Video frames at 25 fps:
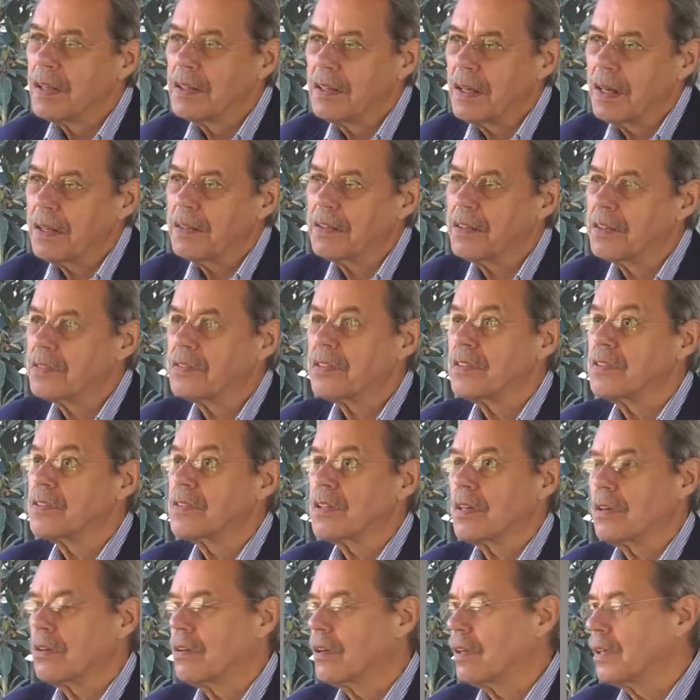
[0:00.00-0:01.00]
not
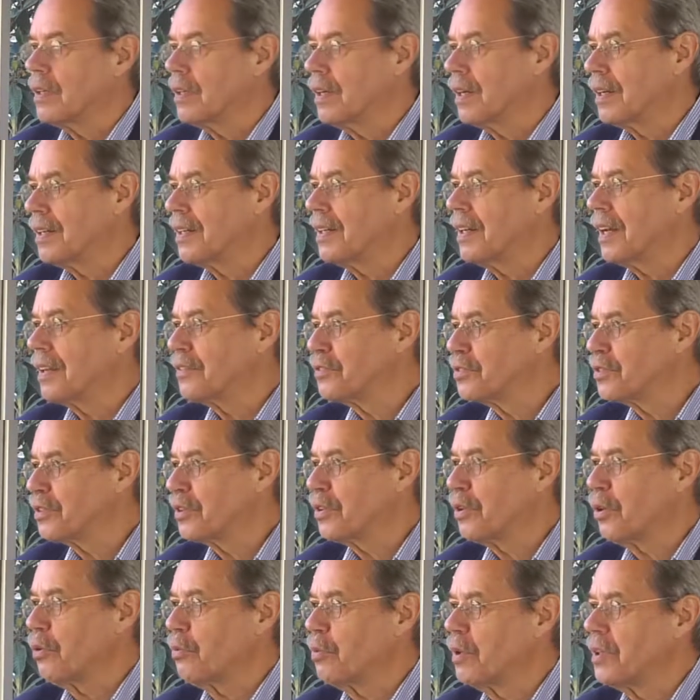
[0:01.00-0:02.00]
necessarily against
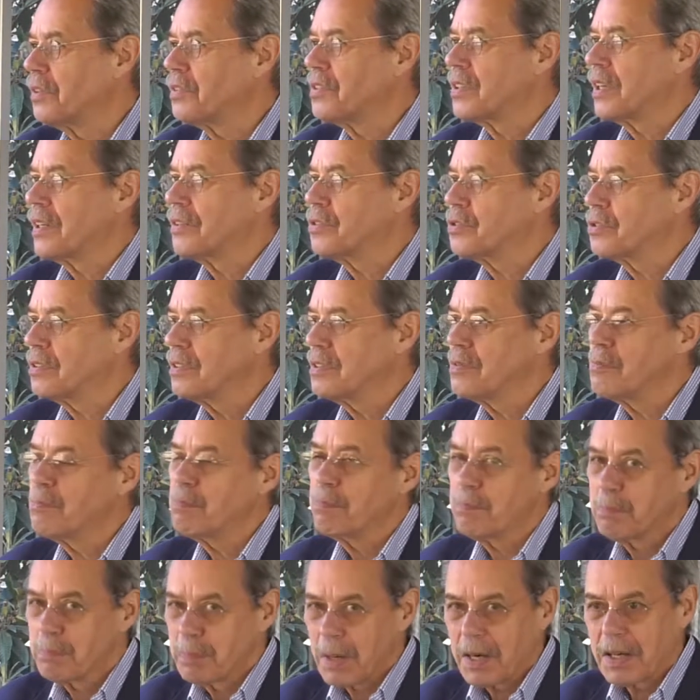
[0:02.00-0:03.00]

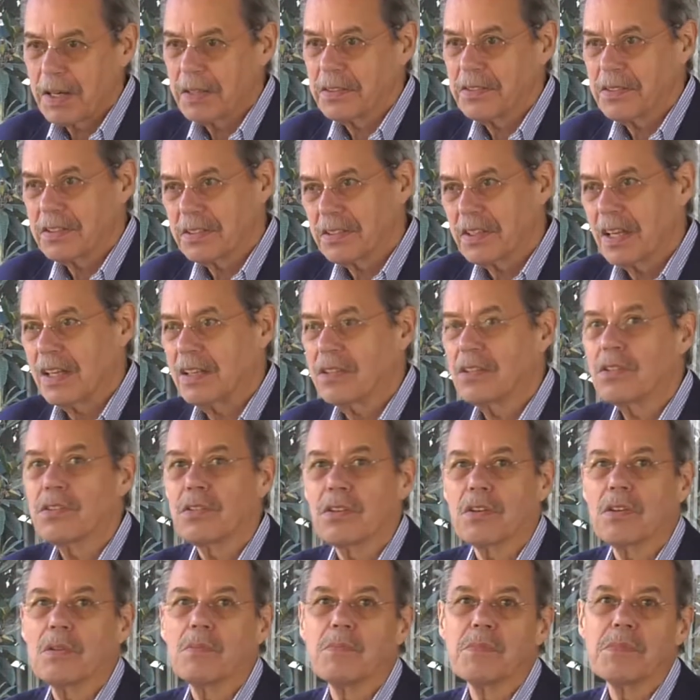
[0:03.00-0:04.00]
globalization, but in
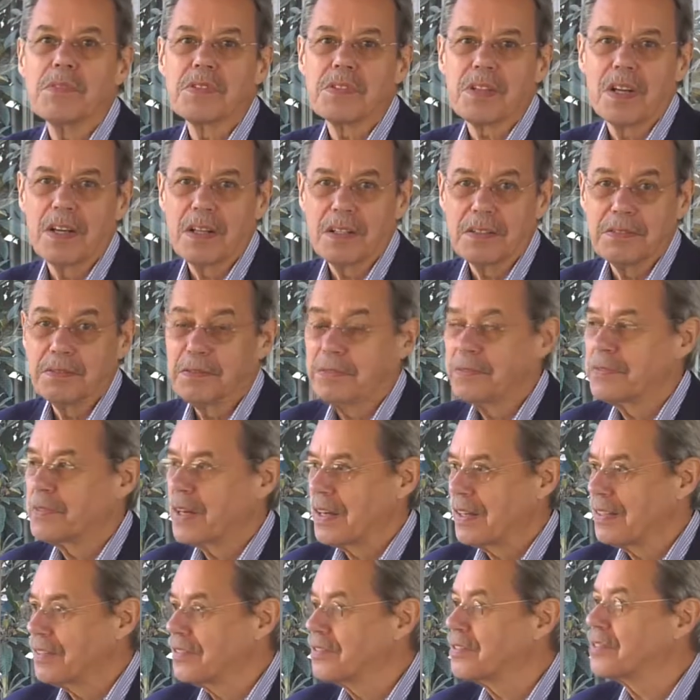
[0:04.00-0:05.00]
terms of,
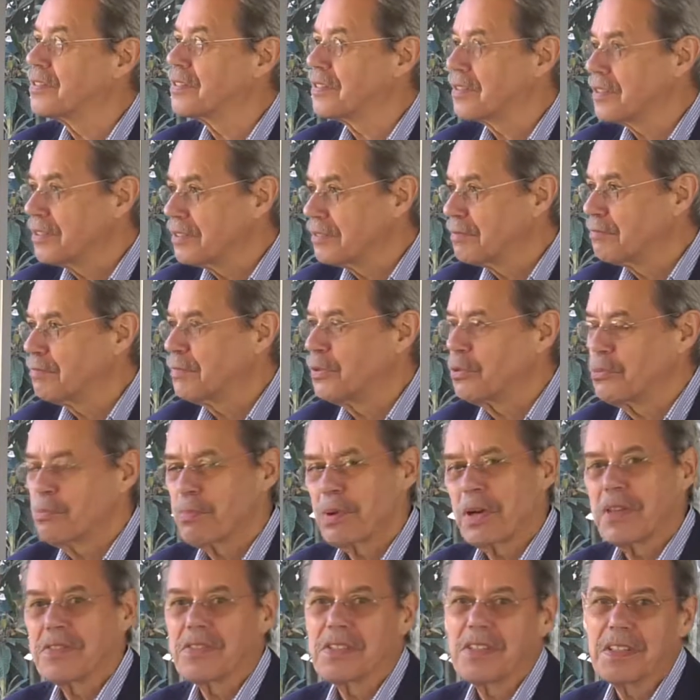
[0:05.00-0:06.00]
as the new
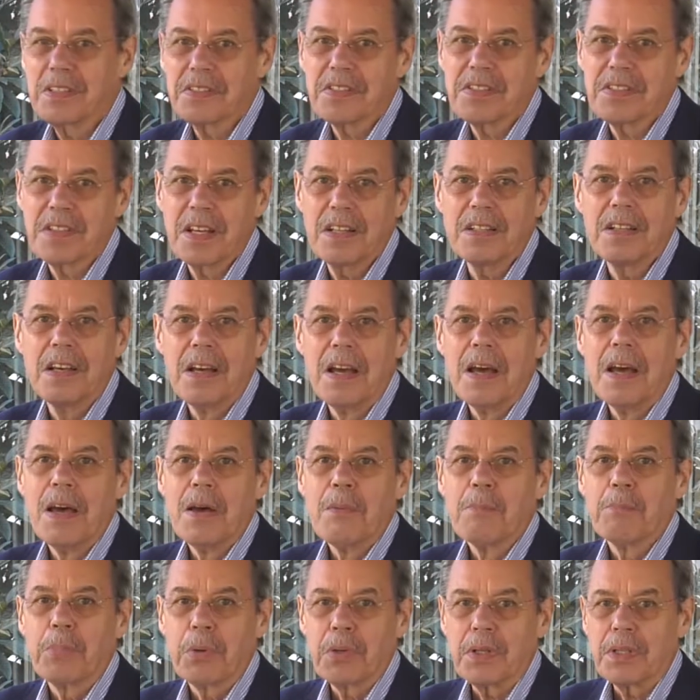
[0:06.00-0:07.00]
president said,
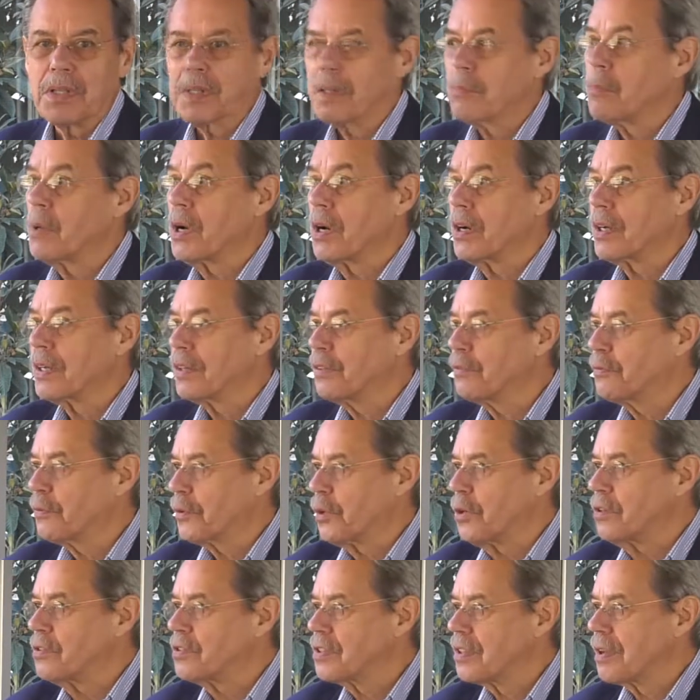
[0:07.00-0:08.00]
putting America
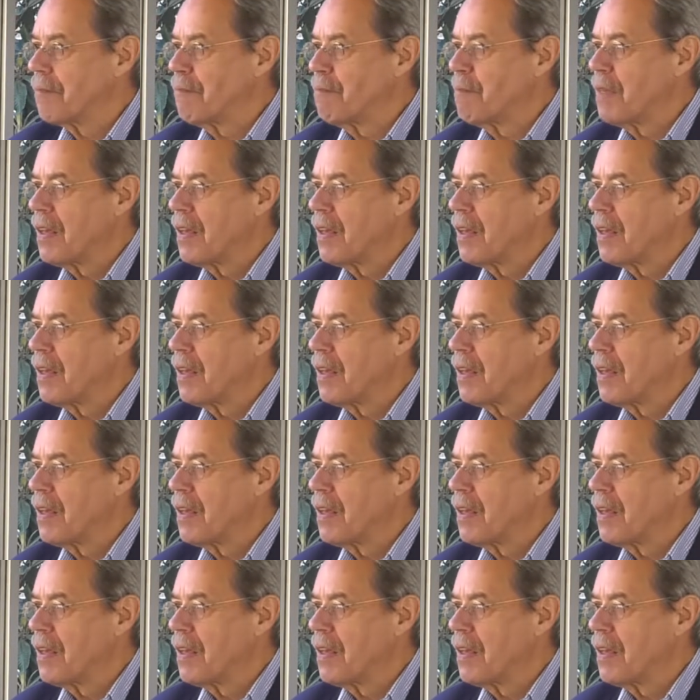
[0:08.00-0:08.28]
first.